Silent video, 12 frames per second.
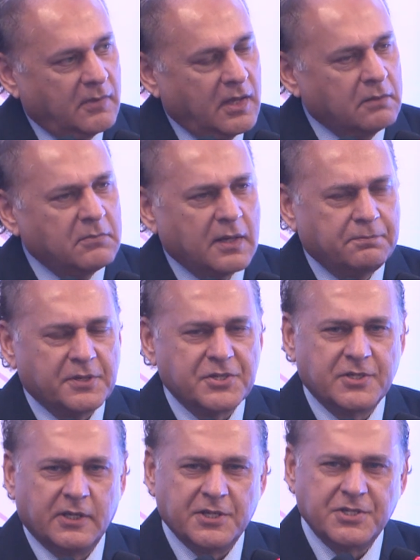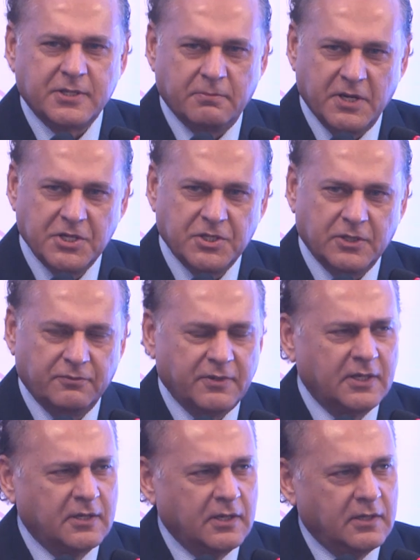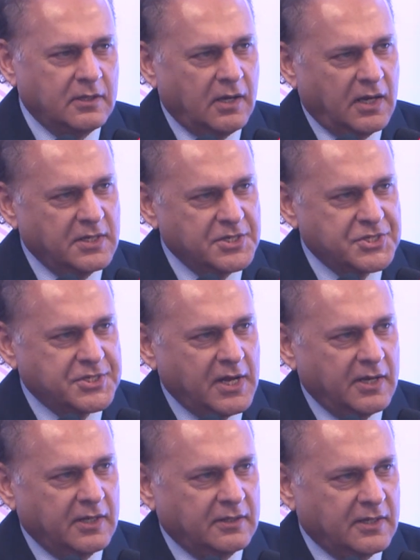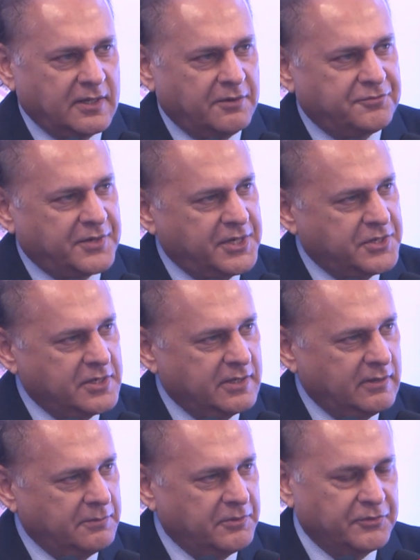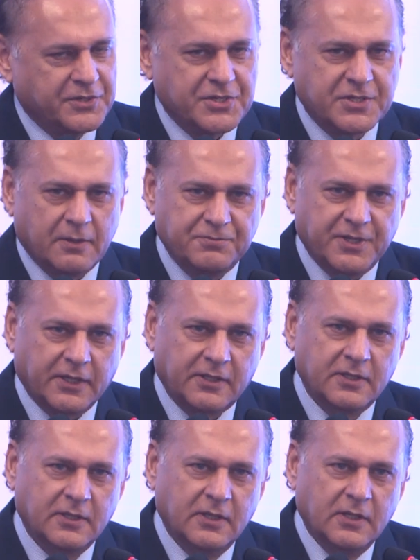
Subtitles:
in my personal estimation, of a little understanding that I've tried to develop over the subject,